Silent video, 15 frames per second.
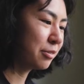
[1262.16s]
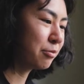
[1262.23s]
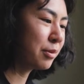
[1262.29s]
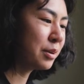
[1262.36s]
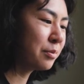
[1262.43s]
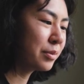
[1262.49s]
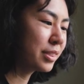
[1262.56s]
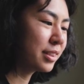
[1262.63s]

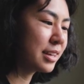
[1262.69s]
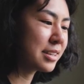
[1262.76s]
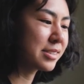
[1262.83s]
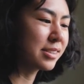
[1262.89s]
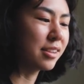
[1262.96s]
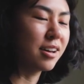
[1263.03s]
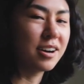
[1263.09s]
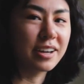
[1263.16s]
One with
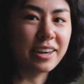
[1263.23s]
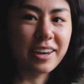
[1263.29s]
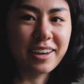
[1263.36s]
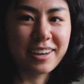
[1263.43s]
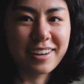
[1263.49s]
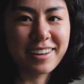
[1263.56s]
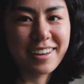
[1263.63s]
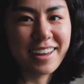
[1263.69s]
less
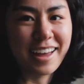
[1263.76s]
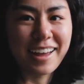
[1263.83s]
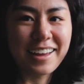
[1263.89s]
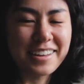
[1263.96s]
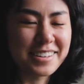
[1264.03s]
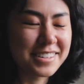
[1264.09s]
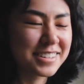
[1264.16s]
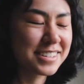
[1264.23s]
longing
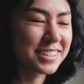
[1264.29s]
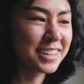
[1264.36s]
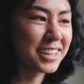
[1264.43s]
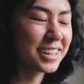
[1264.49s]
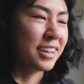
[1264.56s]
and